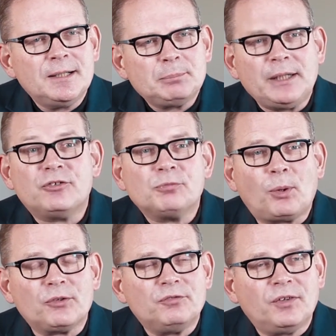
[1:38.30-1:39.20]
play
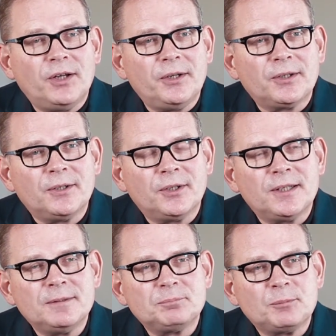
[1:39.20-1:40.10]
Spotify on
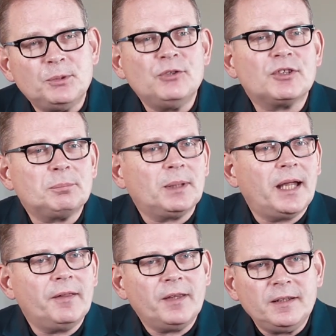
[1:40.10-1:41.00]
a music
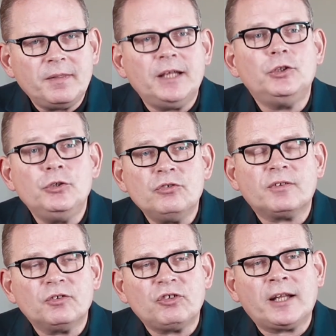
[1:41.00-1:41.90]
player, they're
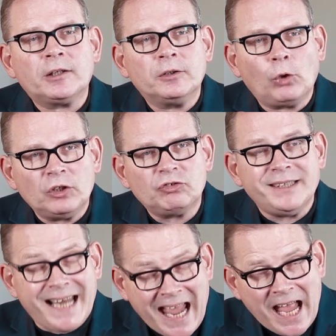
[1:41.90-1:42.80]
using this technology
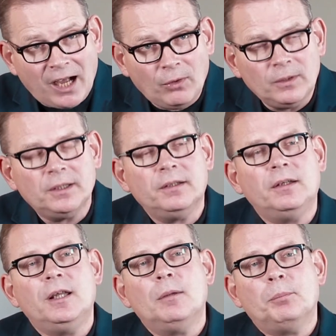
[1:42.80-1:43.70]
now,
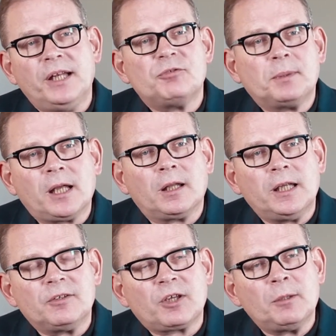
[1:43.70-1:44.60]
but it's going
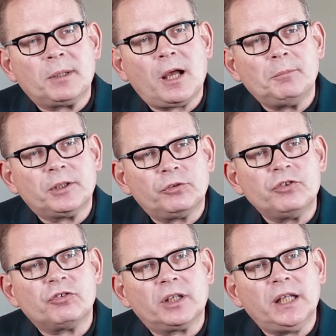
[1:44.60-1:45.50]
to become
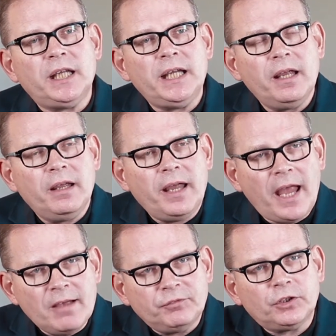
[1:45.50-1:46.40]
increasingly
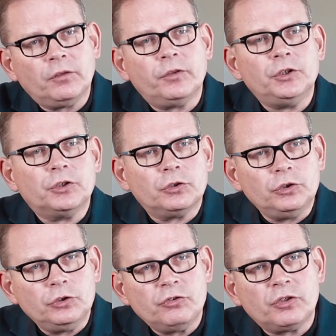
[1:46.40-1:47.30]
evident that you can
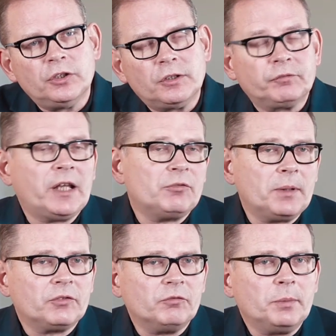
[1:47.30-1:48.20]
use it in different
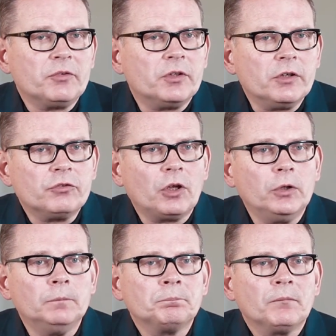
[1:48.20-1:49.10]
aspects of business. So